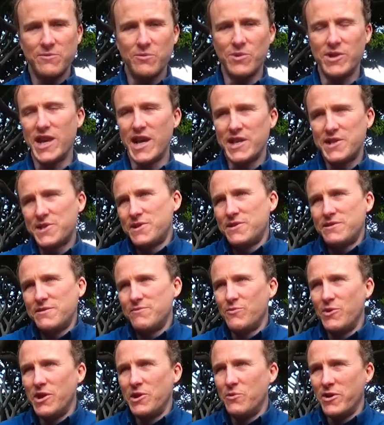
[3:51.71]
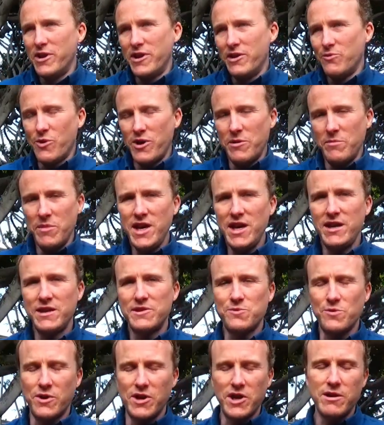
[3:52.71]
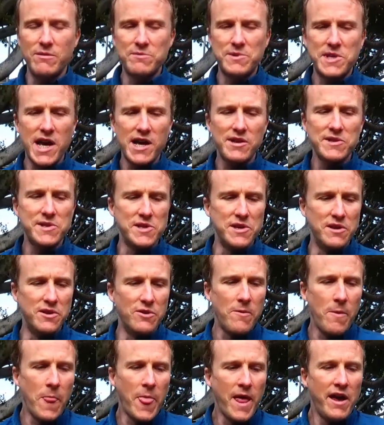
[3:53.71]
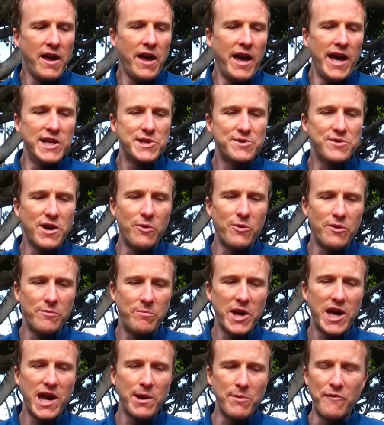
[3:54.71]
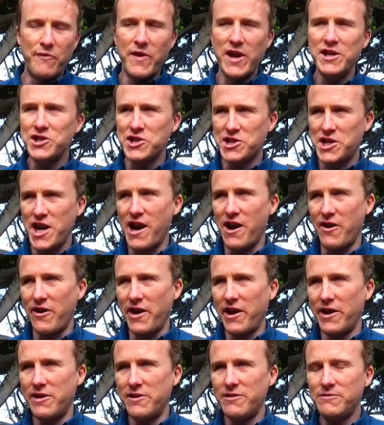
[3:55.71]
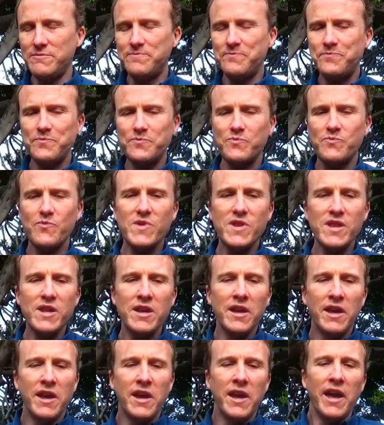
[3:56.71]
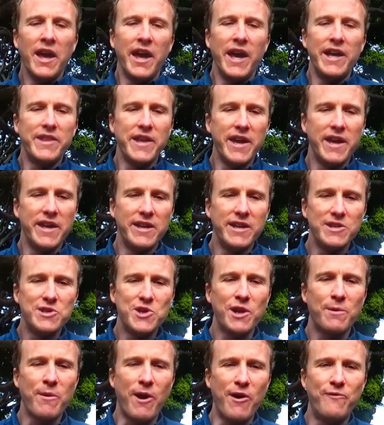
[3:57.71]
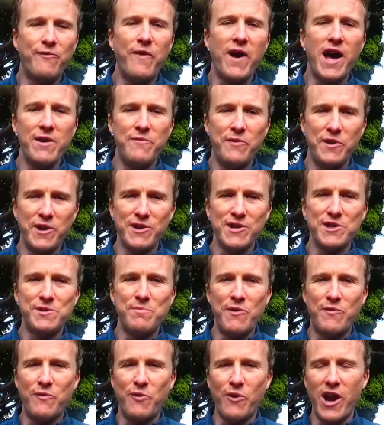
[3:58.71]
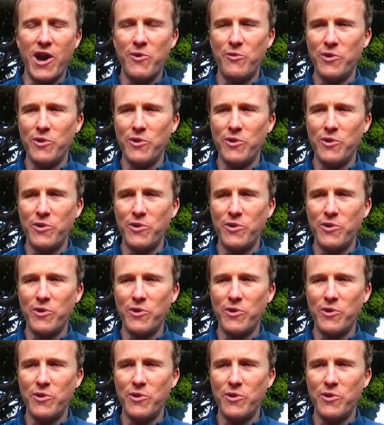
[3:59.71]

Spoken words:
well, that's really what it means, what it comes down to. And so I became a vegetarian. And then it took about 5 years before I